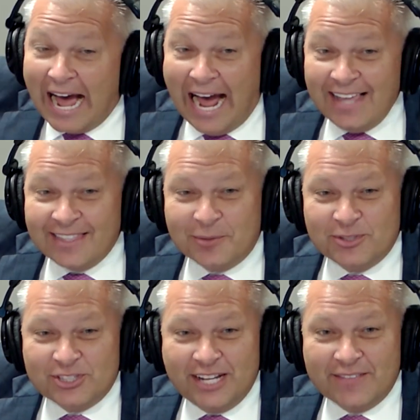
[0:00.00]
I think we
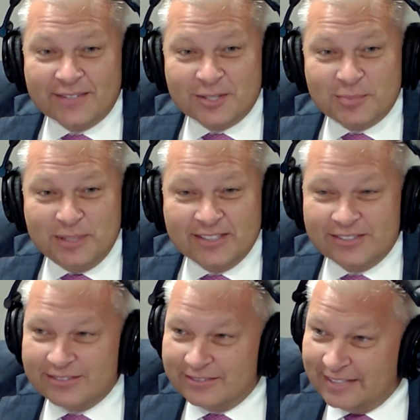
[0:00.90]
should have the
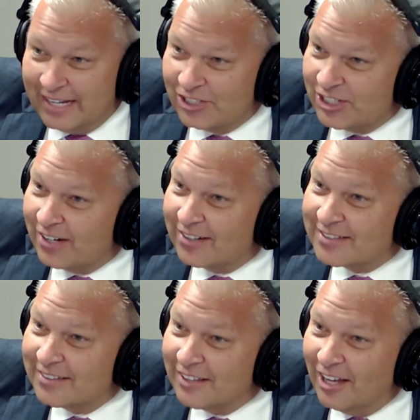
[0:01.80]
Spiegel Dan Joerres
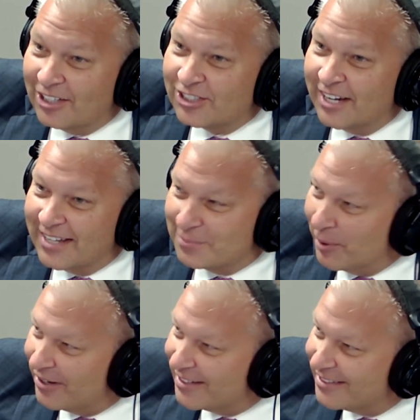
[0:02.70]
lunch as
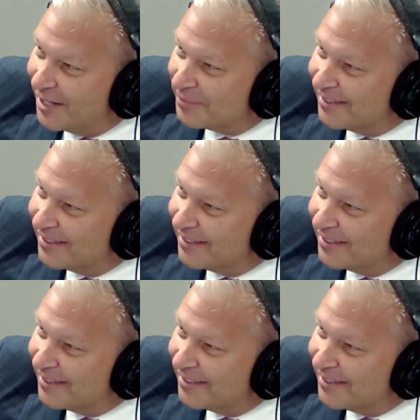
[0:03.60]
part of the segment.